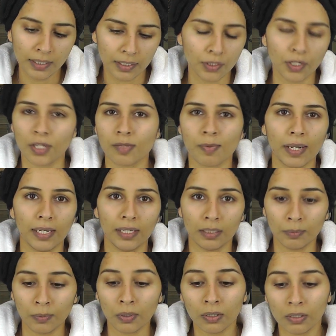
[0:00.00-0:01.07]
You don't smell it
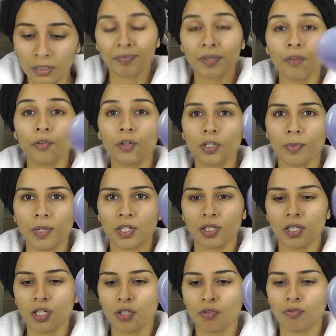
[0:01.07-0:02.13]
anymore. I forgot to
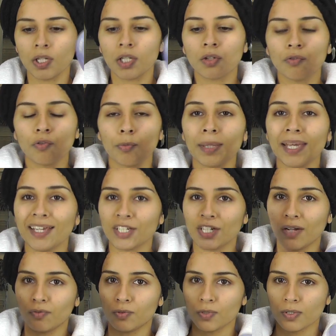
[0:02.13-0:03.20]
mention, this is really good for pH
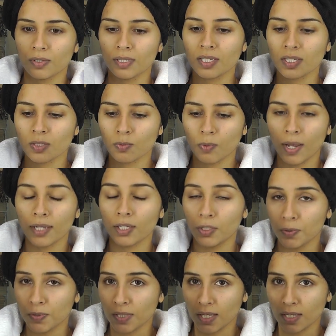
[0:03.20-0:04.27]
levels. This is why I
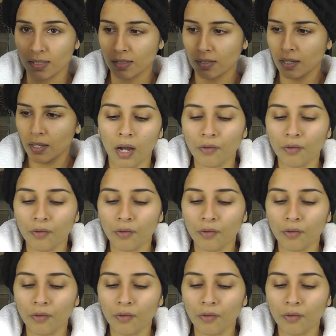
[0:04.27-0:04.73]
use this.